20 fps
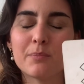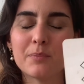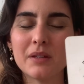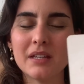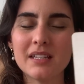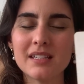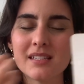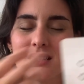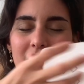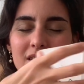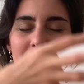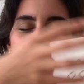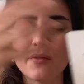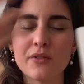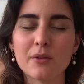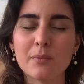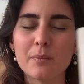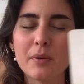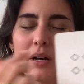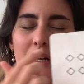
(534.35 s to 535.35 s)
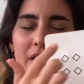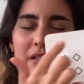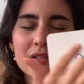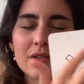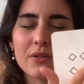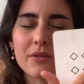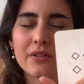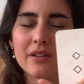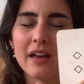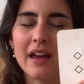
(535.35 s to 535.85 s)
pieces of the
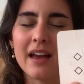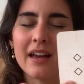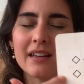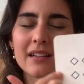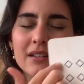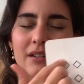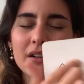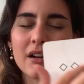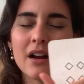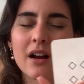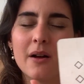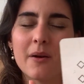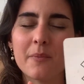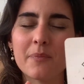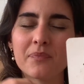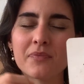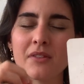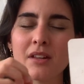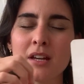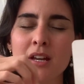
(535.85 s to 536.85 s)
puzzle that are